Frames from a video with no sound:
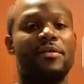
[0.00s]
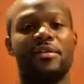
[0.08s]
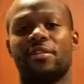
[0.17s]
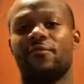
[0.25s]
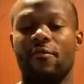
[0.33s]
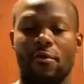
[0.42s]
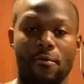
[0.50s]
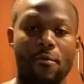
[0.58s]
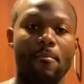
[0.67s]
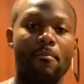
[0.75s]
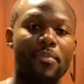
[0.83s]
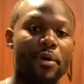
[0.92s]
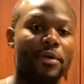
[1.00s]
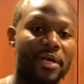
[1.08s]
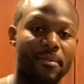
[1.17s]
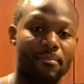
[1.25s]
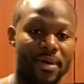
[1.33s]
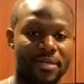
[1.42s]
This is for
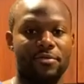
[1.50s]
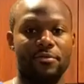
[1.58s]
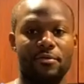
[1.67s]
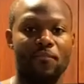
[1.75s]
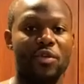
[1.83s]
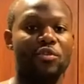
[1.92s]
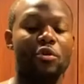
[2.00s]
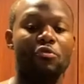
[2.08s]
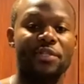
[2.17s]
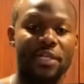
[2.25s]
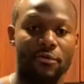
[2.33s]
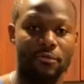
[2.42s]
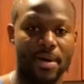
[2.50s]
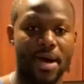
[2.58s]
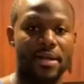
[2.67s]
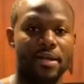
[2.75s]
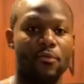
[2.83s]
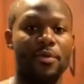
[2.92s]
building muscle. There's no secret
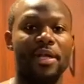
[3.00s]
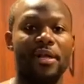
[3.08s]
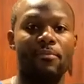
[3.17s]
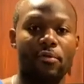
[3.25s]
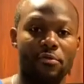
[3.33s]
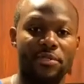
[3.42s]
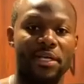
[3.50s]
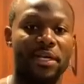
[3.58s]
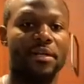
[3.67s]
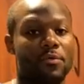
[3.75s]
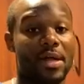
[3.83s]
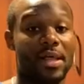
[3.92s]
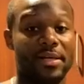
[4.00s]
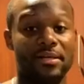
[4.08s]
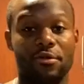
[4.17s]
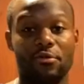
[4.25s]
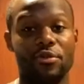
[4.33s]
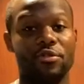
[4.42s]
behind it. We need our protein. What I like to
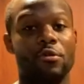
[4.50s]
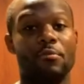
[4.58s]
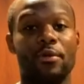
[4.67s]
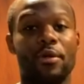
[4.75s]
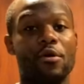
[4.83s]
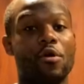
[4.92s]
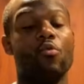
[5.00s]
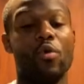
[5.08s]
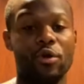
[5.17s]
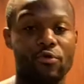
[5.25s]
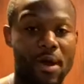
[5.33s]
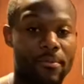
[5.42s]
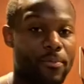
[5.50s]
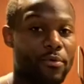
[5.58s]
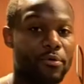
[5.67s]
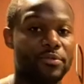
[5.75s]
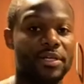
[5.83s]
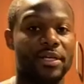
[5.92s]
do is normally one gram of
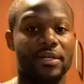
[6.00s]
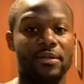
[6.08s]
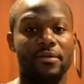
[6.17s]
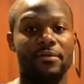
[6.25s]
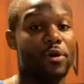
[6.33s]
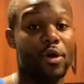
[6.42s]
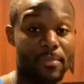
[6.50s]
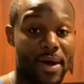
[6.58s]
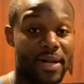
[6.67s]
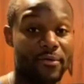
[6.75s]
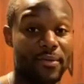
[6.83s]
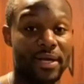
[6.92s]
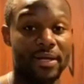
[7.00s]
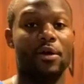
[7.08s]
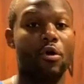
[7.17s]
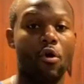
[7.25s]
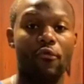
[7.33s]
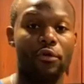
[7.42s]
protein per body weight. I
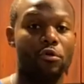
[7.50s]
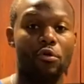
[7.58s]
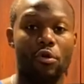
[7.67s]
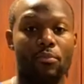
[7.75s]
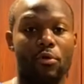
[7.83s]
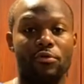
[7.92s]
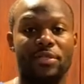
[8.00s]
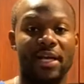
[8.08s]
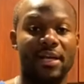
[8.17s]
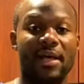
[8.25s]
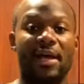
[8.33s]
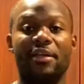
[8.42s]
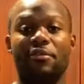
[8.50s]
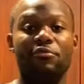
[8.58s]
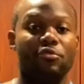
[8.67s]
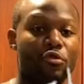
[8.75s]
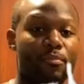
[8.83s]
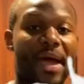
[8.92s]
don't overdo it on protein like I used
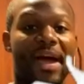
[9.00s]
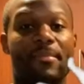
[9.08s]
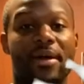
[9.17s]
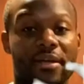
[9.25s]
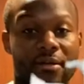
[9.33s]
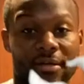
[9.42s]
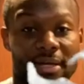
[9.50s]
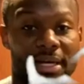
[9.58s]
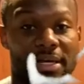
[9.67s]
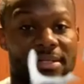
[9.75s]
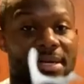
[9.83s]
to do back in my younger days.